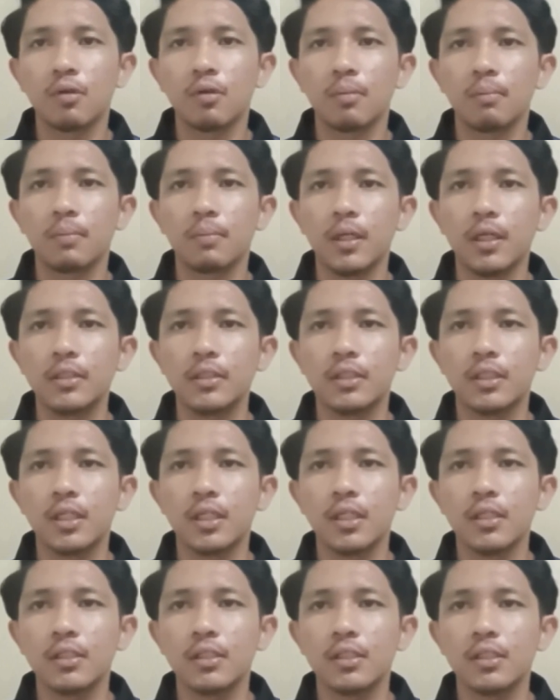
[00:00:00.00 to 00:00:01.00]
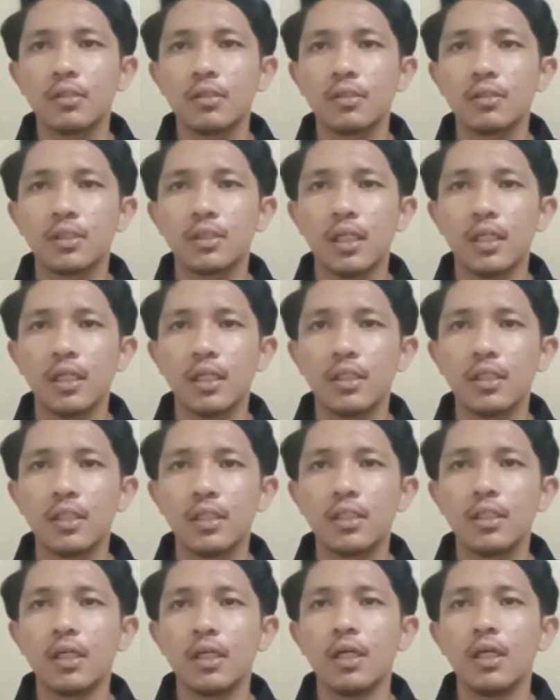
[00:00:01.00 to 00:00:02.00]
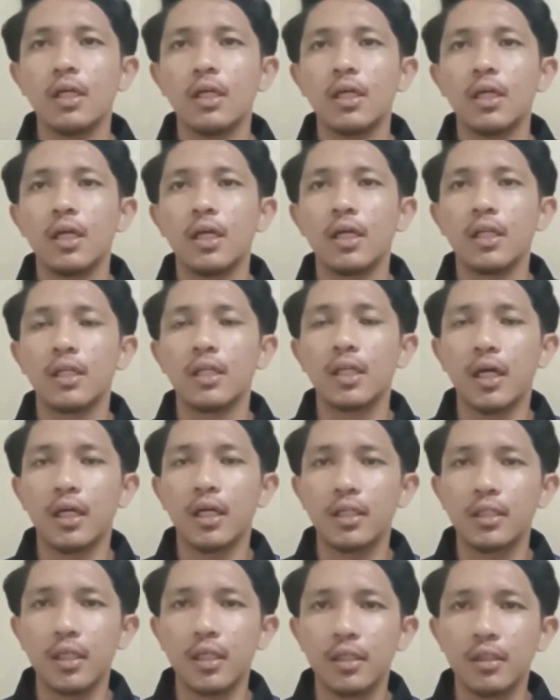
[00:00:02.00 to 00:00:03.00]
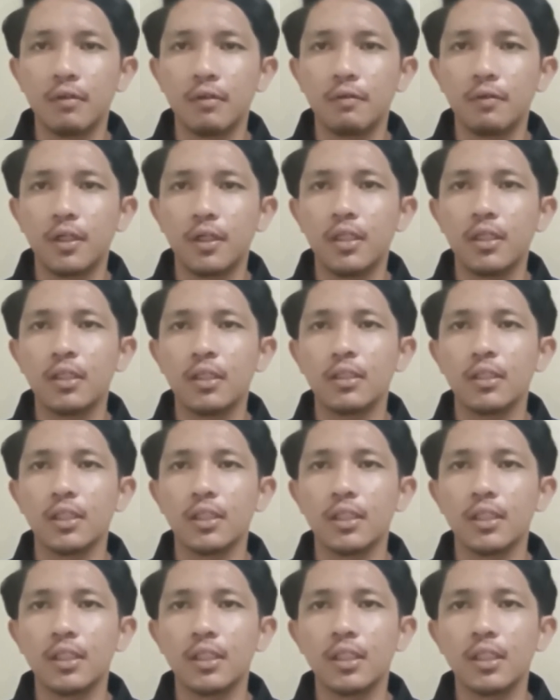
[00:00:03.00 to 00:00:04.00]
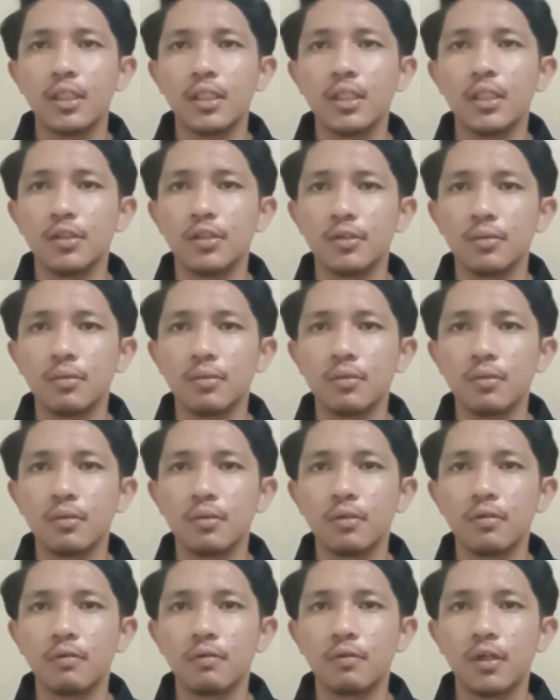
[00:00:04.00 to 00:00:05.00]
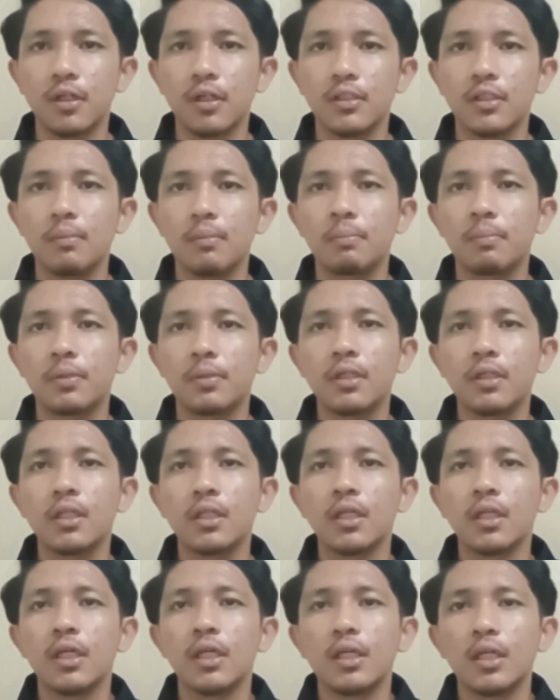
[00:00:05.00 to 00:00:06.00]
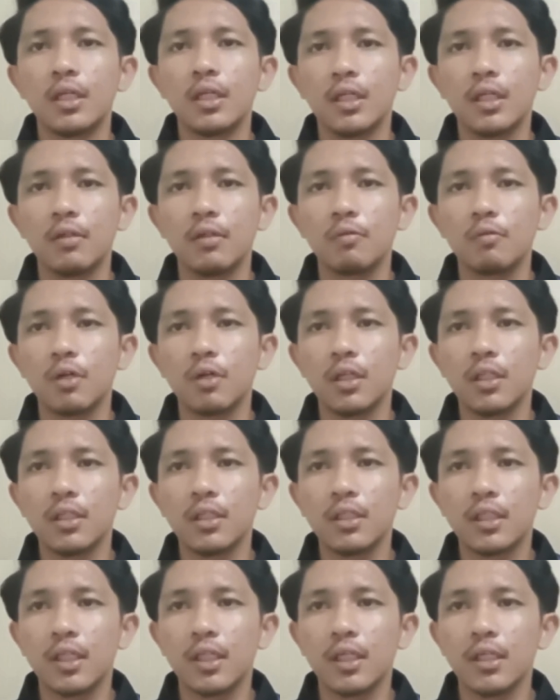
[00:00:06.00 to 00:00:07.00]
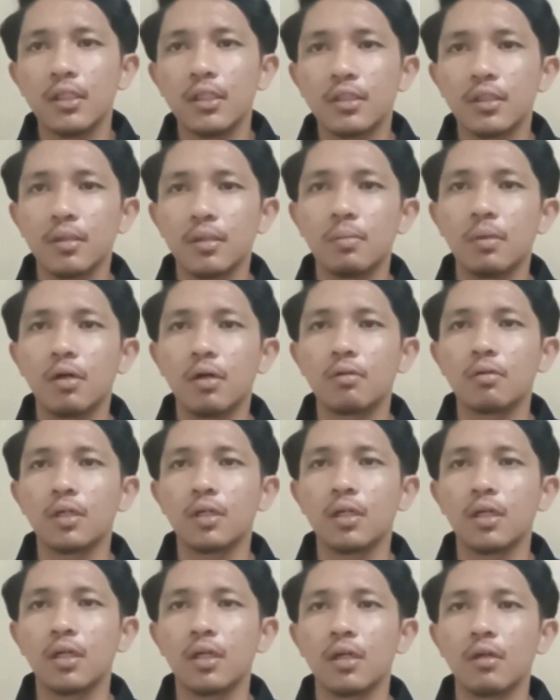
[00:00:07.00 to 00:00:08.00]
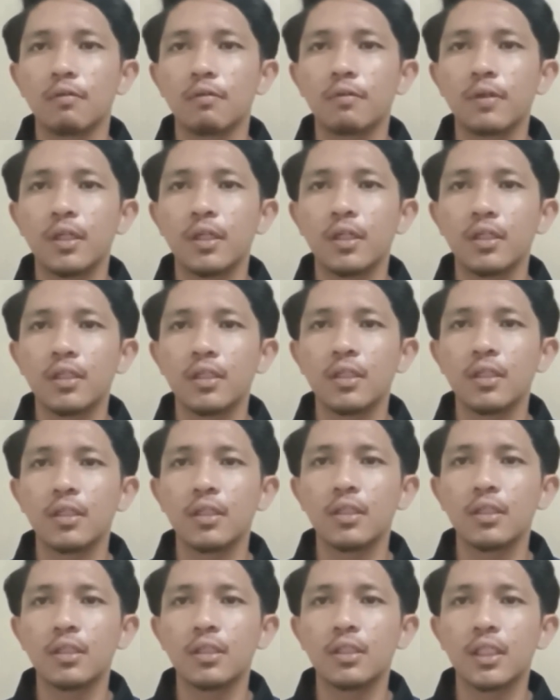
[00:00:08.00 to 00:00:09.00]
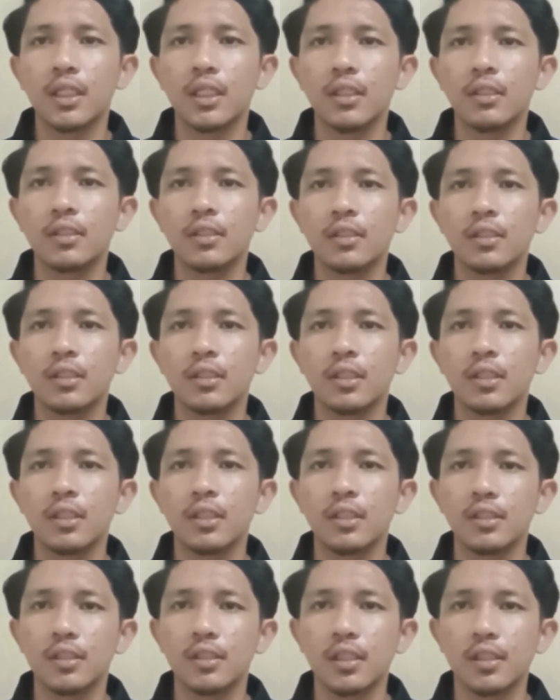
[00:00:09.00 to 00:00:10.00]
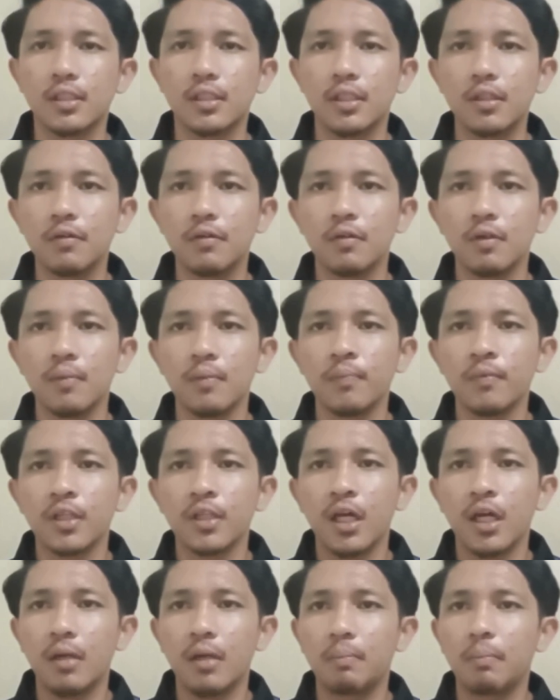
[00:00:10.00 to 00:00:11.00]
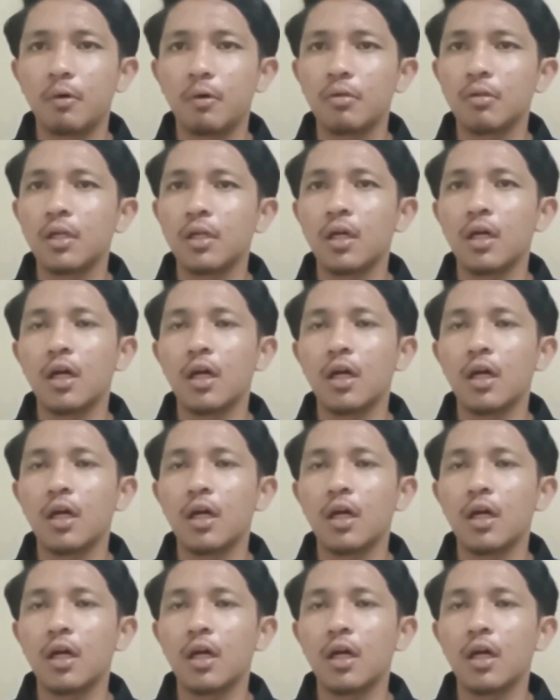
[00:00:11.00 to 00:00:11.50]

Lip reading: complex case study and identifying the key issue. For example, in one case about failed change initiative, I point